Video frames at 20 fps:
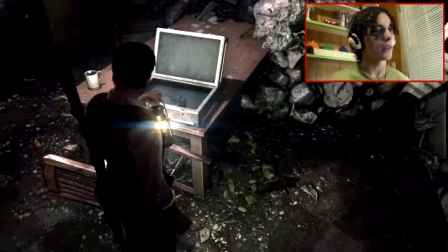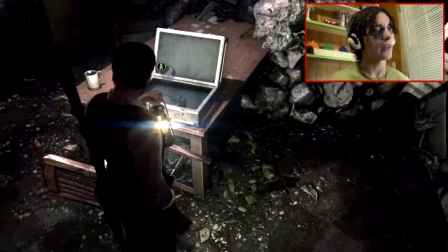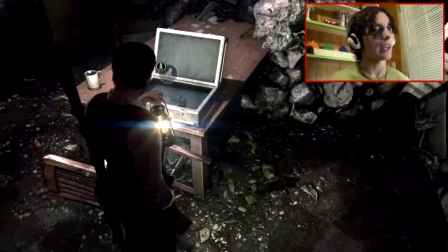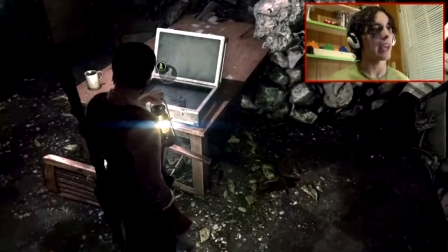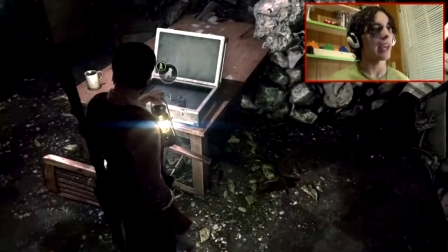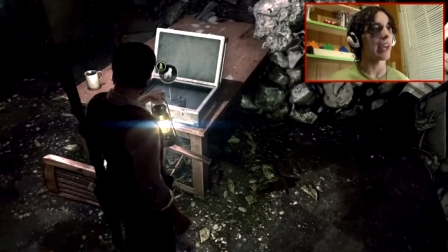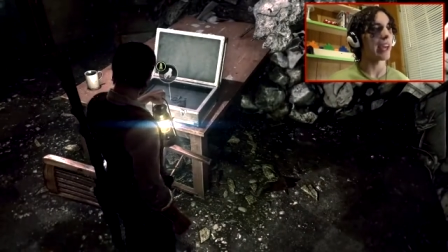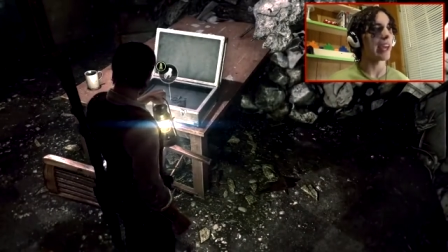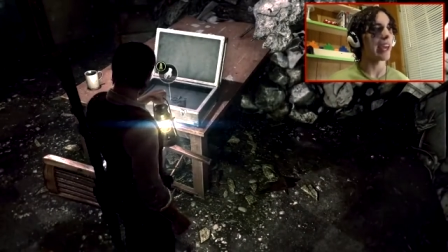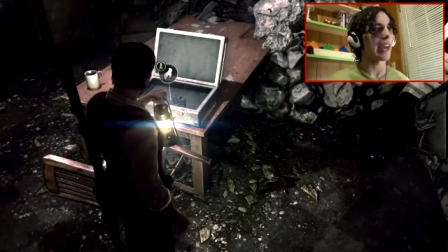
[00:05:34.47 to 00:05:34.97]

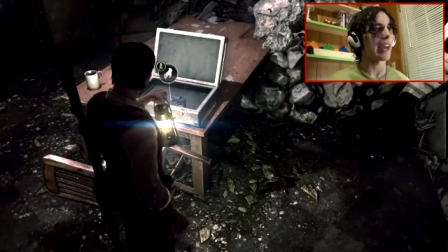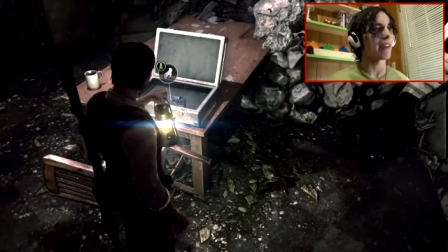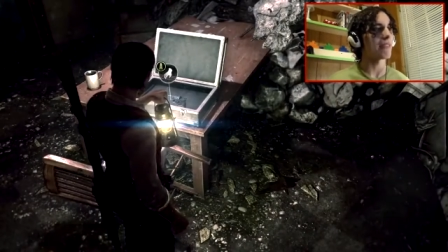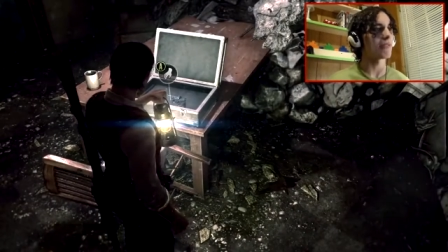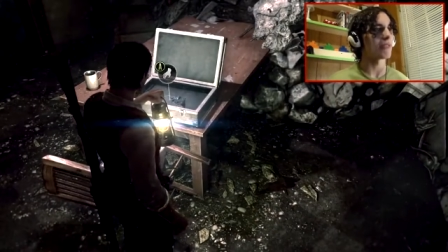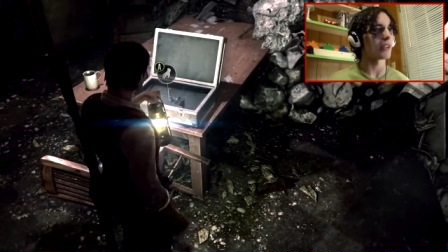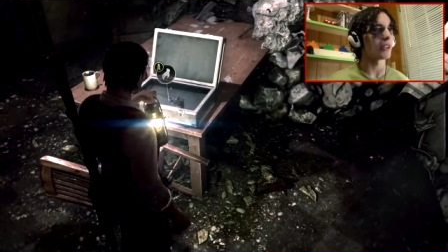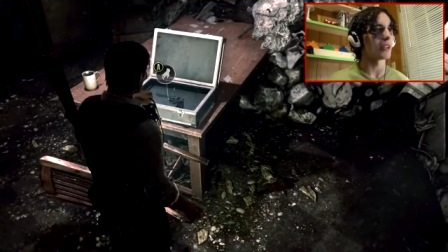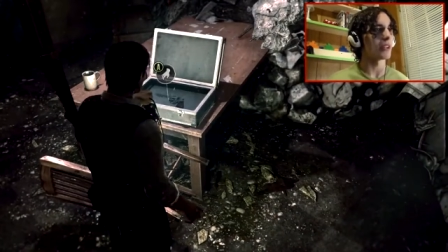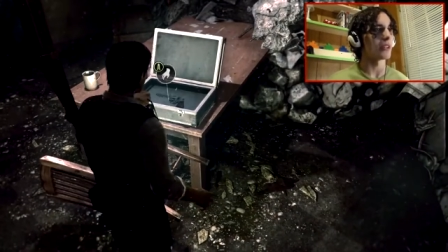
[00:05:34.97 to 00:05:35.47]
Okay, I
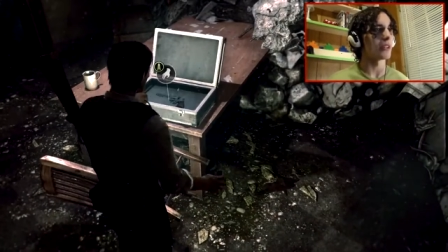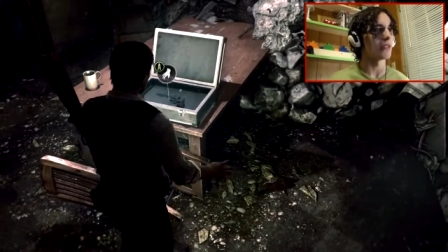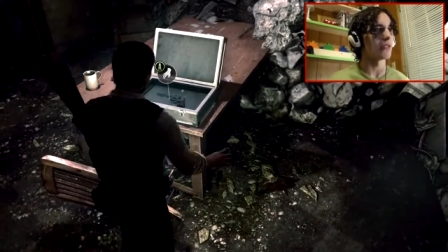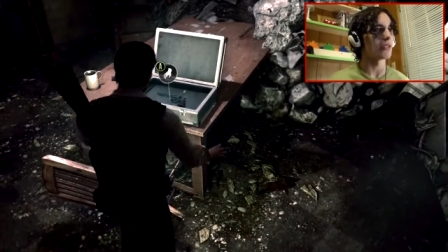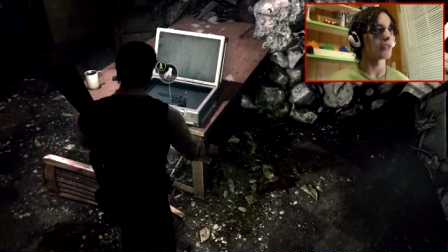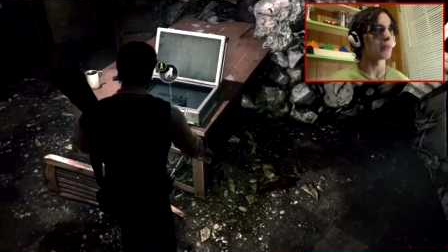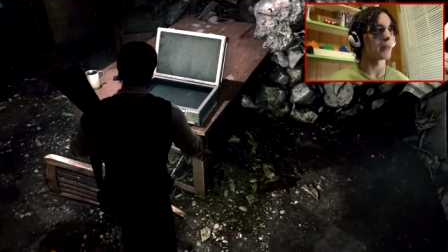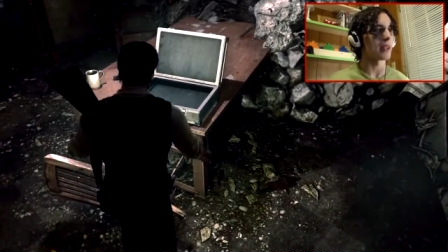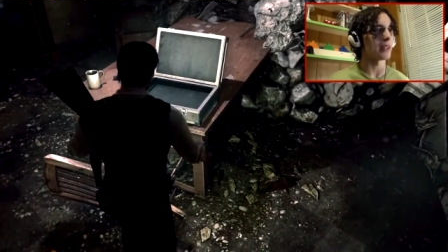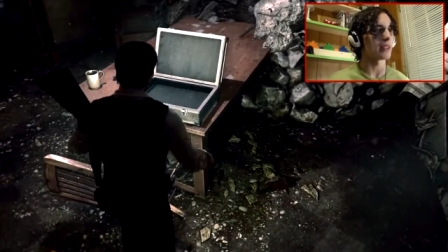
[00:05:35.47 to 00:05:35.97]
have one of
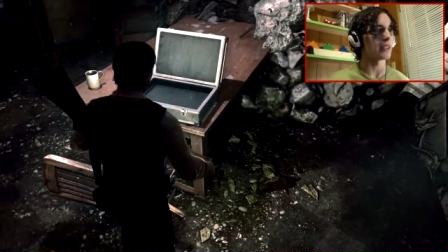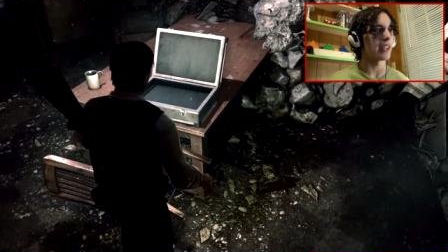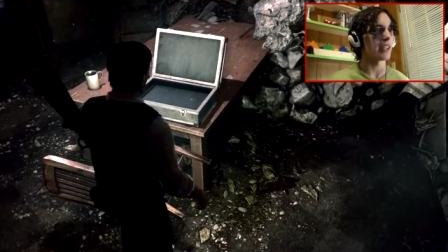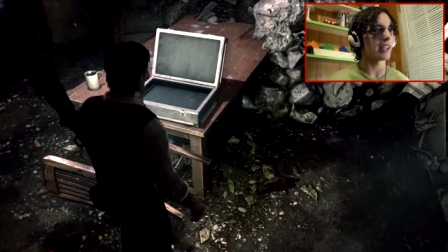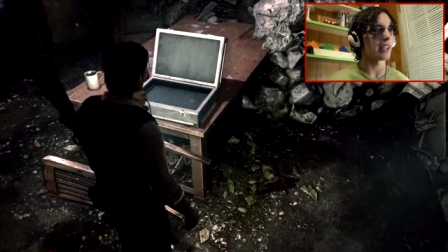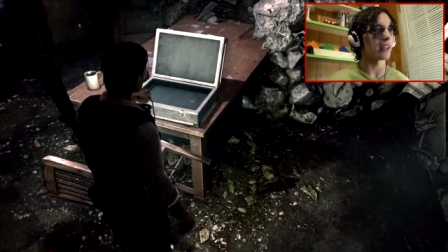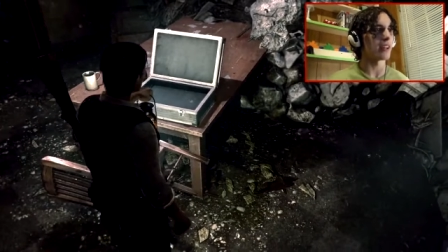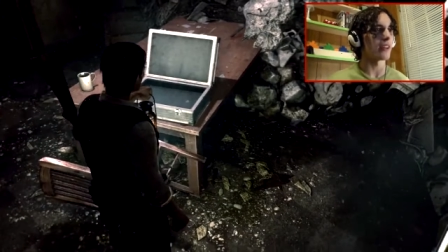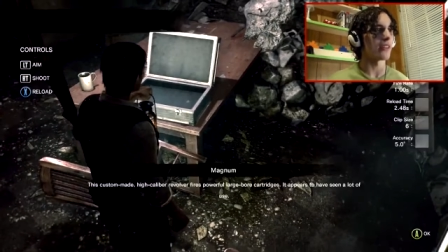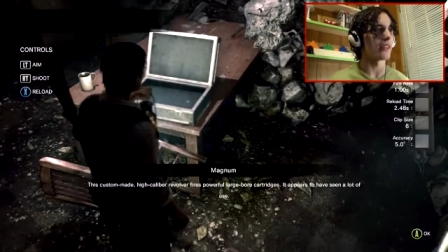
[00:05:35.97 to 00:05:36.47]
those, but I'll
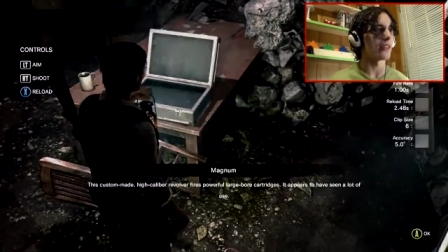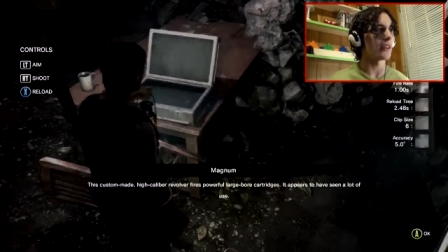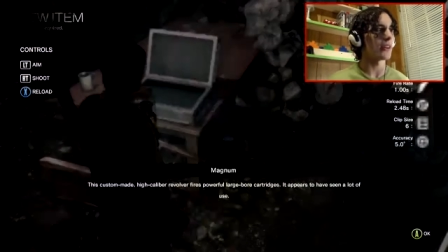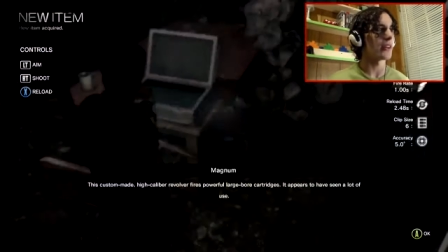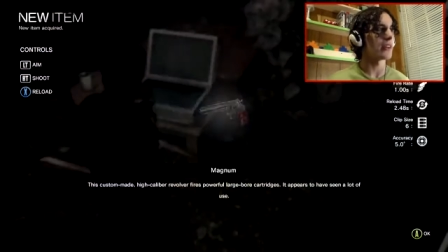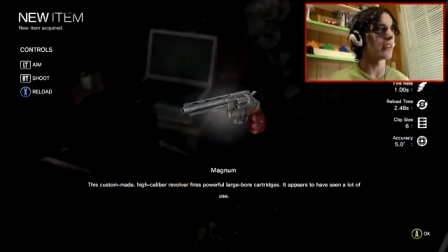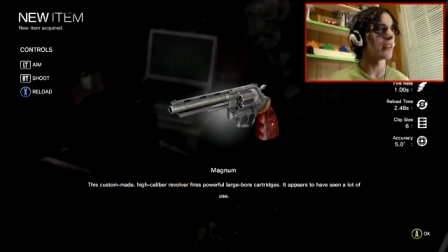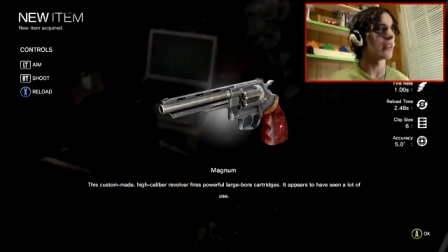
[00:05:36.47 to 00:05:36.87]
take another.